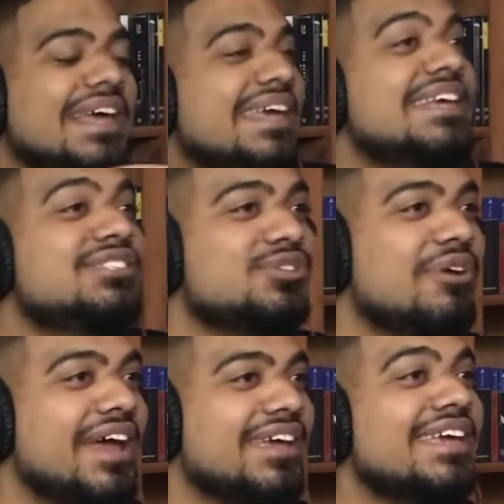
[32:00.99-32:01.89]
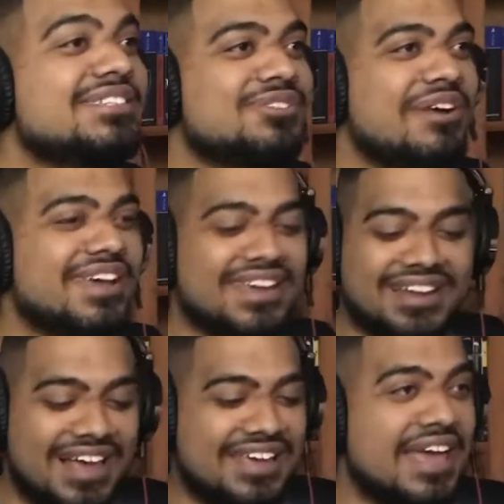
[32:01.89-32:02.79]
Like Easter egg it.
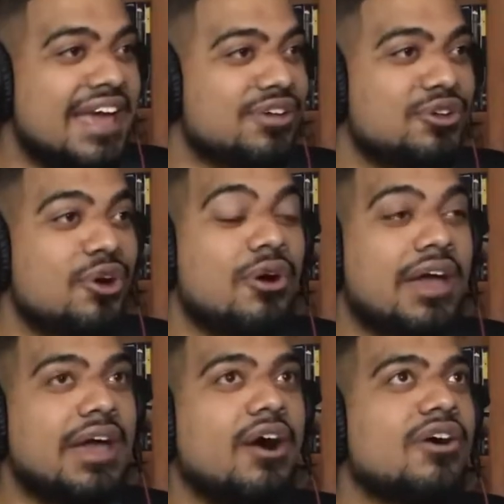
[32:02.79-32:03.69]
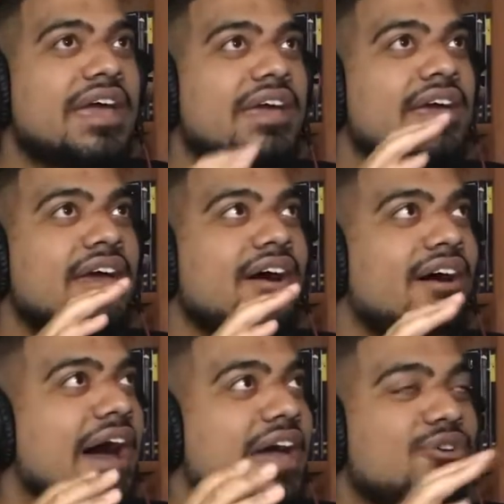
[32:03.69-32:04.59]
Like, you know, okay,
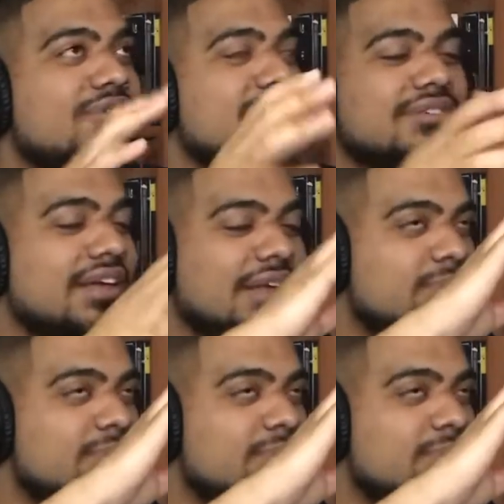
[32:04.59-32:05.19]
I don't like.